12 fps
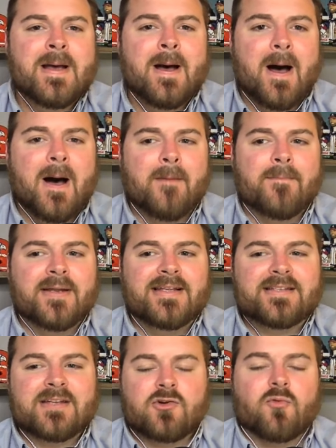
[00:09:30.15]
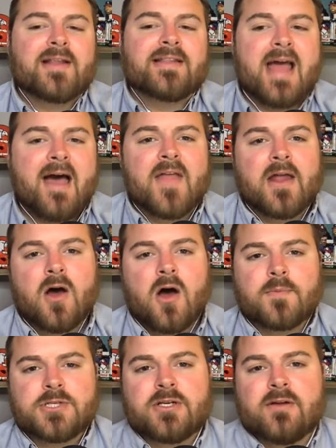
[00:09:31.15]
Um, but it's great to have that
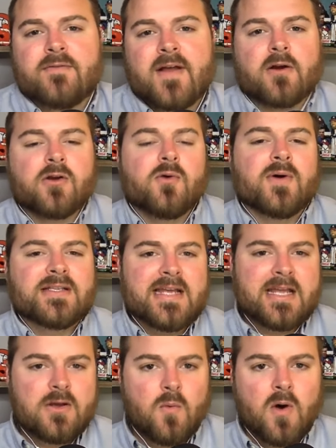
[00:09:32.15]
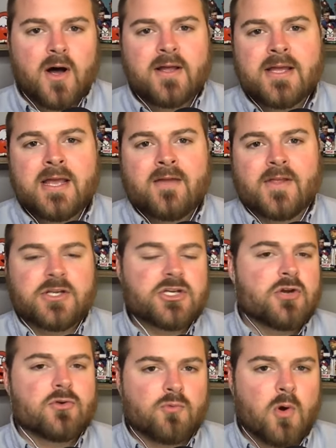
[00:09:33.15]
option of Ariel Antigua that you,
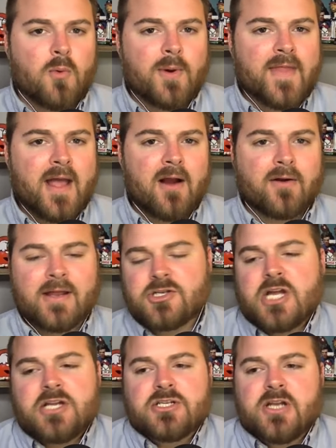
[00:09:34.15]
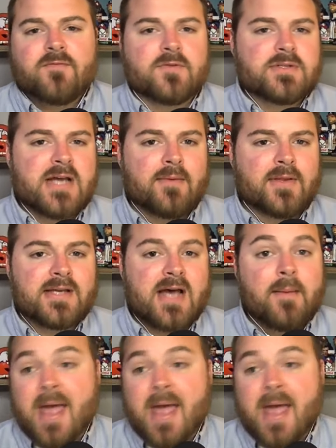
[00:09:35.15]
you can roll in there and, and, change it up from time to time.